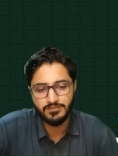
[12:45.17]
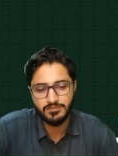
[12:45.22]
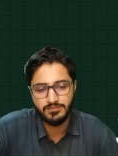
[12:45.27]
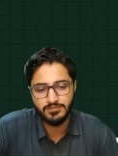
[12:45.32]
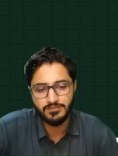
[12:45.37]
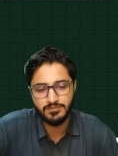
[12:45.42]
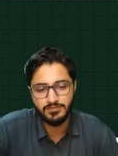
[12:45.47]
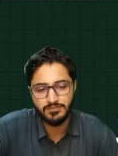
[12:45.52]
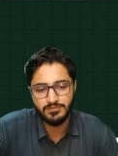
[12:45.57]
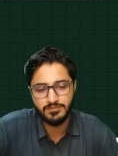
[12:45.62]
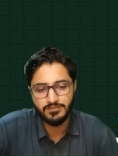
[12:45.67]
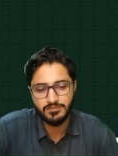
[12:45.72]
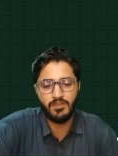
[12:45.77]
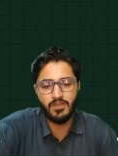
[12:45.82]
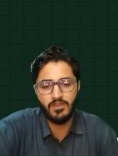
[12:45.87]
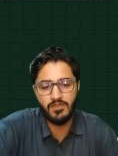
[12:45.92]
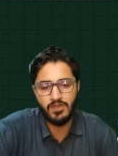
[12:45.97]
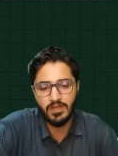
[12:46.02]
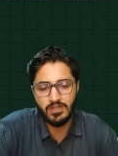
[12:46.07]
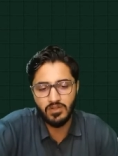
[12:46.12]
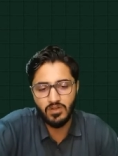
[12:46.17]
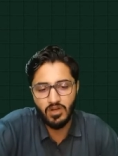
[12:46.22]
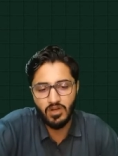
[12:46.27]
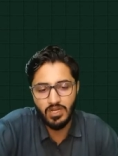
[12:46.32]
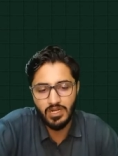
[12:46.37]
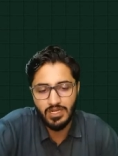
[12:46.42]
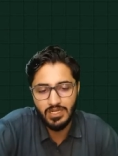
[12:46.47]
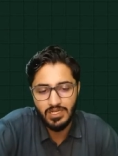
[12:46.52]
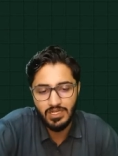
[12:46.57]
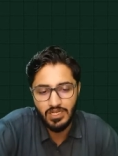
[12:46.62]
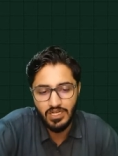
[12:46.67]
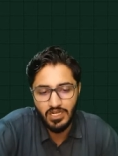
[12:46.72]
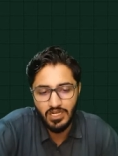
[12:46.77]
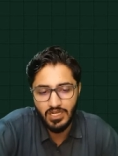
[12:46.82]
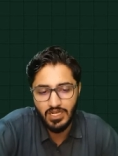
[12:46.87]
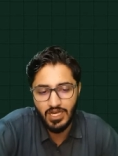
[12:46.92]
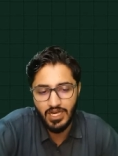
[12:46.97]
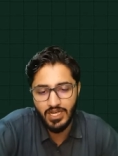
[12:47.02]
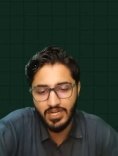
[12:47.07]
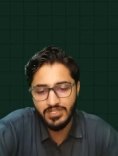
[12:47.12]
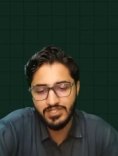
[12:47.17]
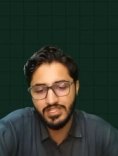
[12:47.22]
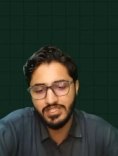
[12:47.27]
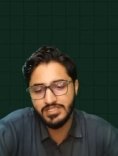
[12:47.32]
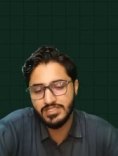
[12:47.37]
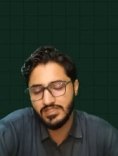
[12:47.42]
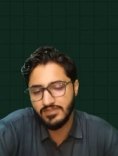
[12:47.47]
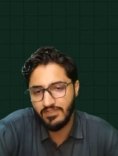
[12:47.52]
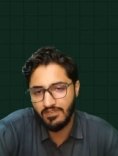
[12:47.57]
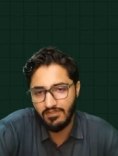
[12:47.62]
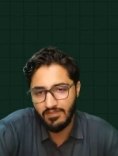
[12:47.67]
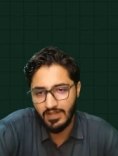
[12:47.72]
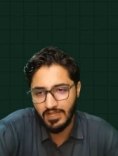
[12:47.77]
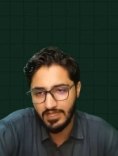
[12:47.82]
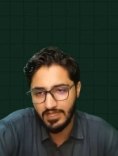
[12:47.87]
Cutoff wavelength or largest wavelength.